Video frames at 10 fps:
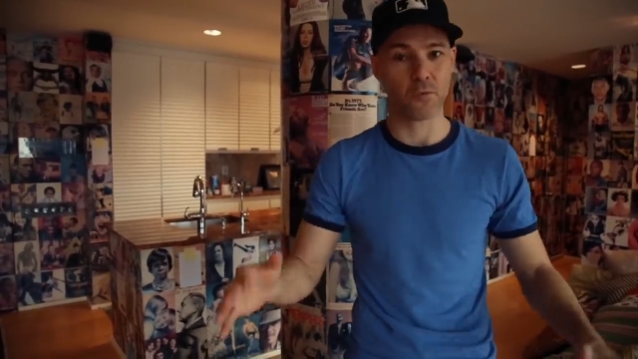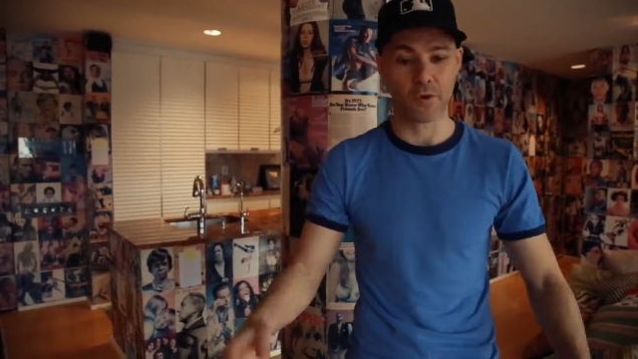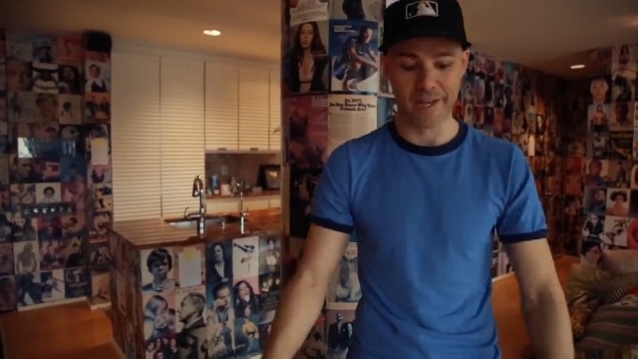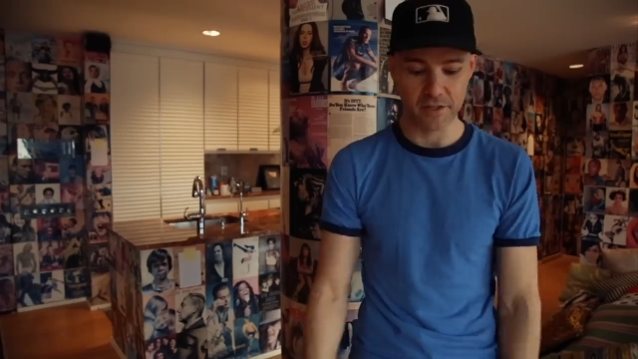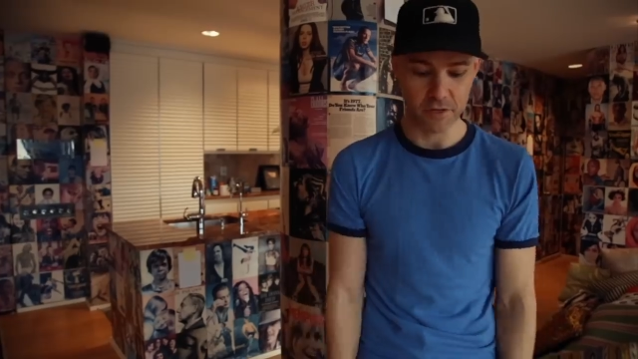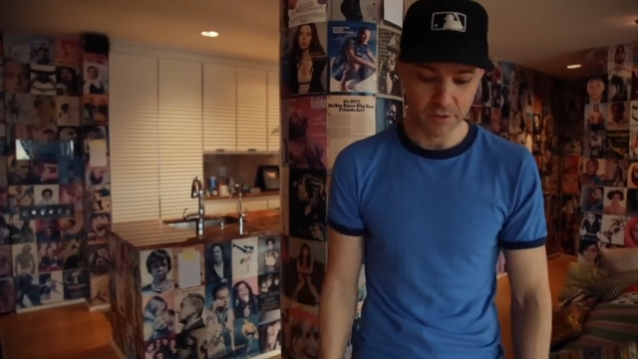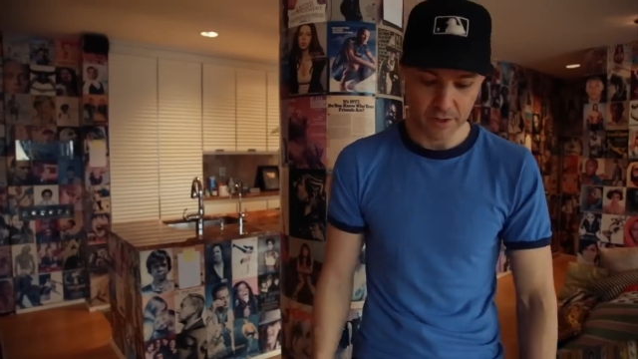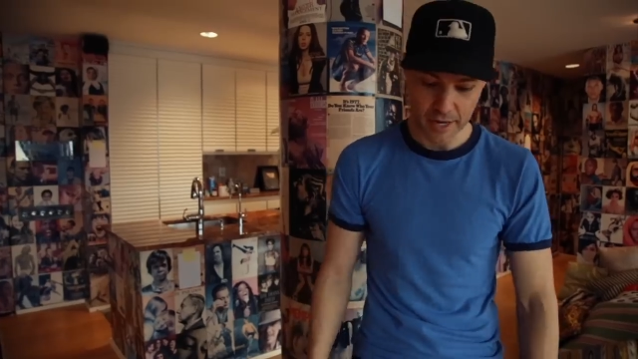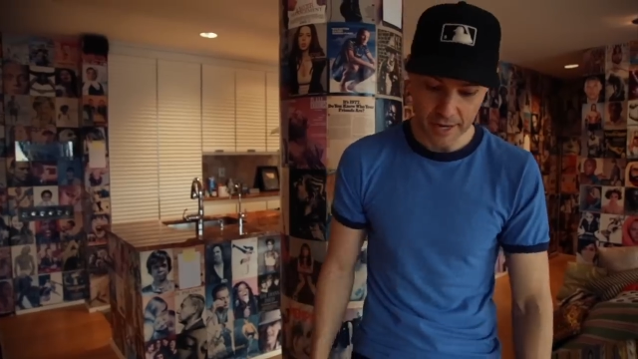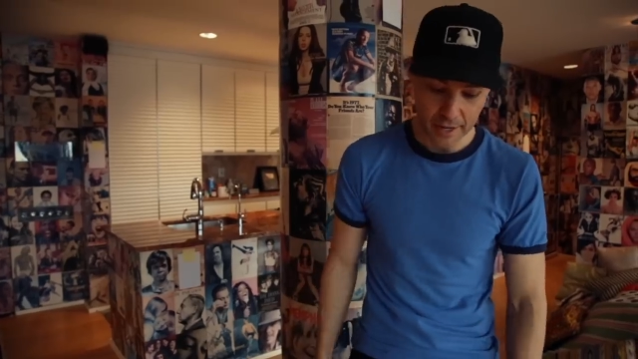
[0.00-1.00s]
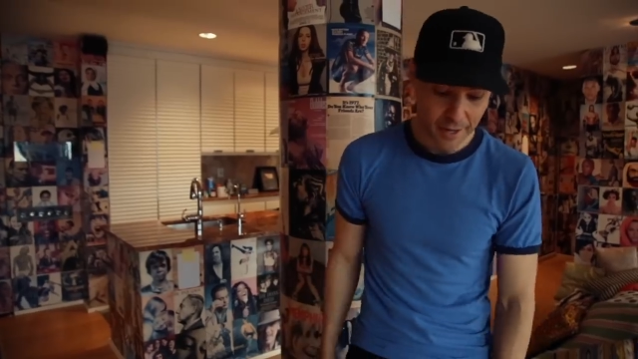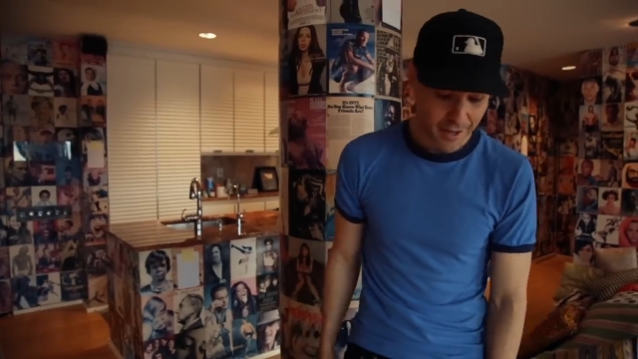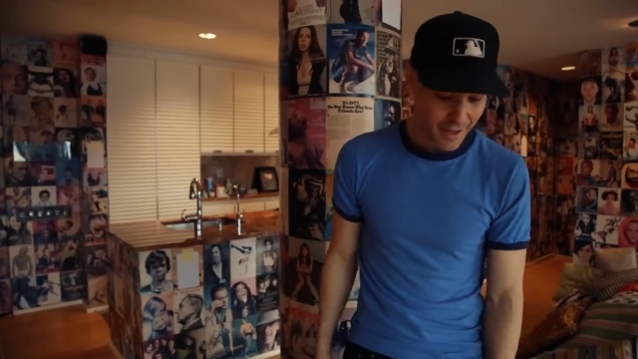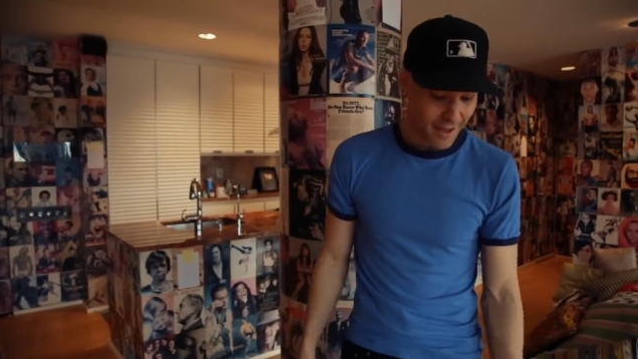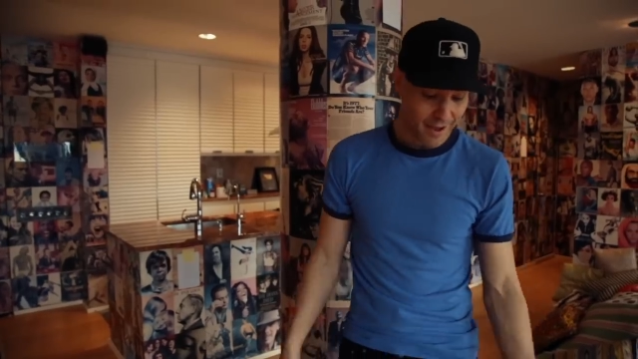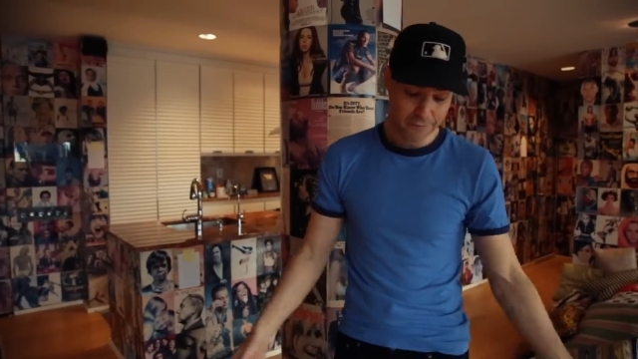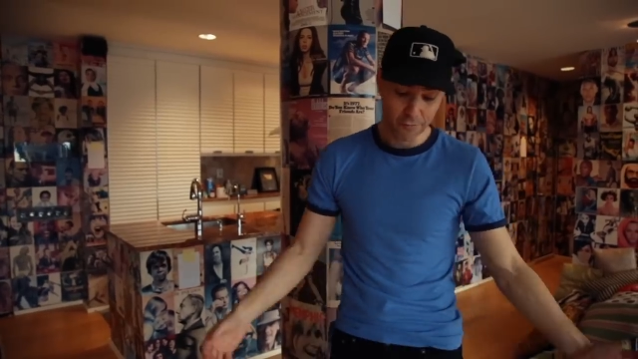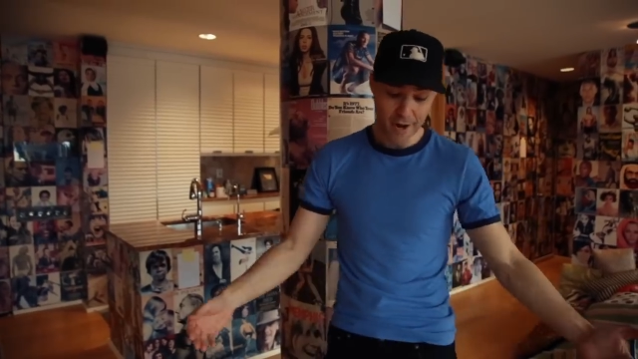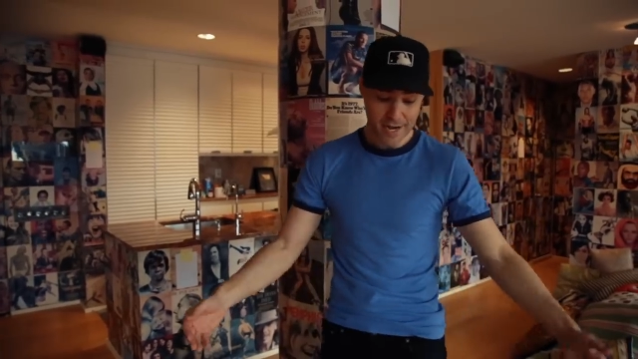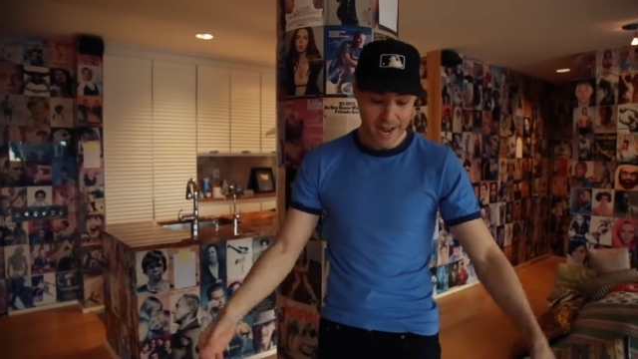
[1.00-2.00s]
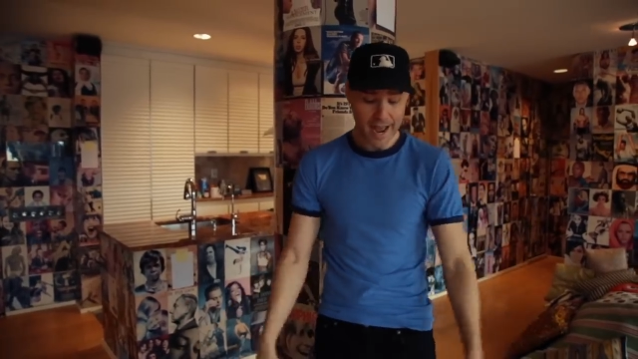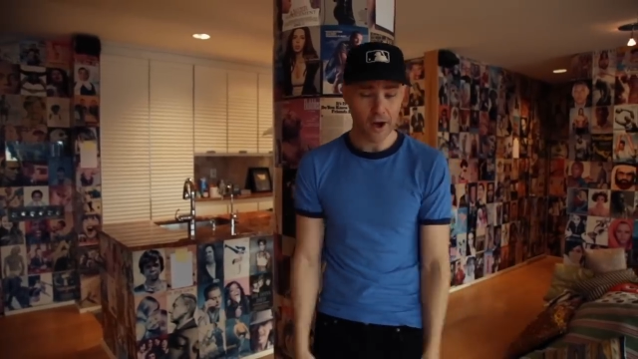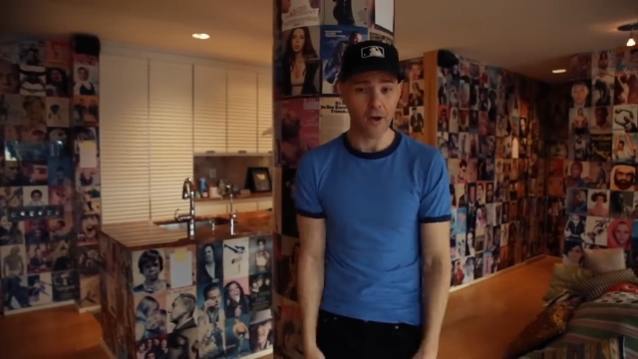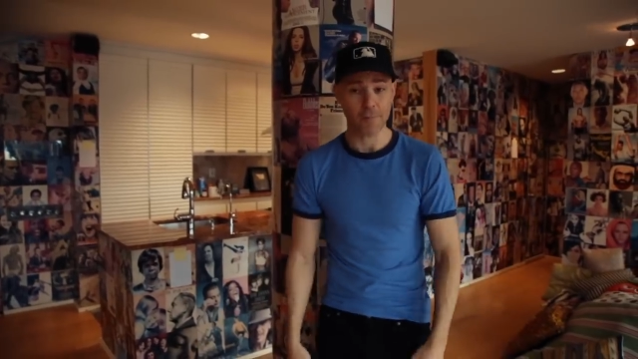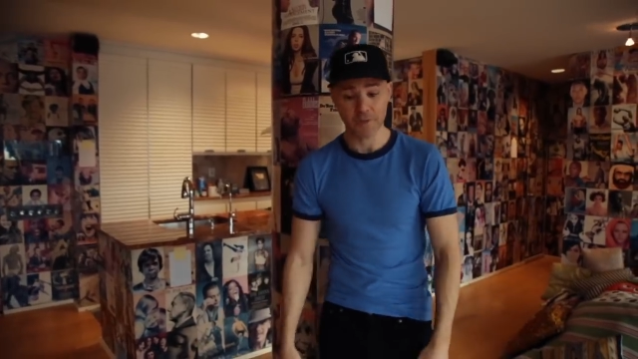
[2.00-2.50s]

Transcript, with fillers: that we'll get to today. For right now,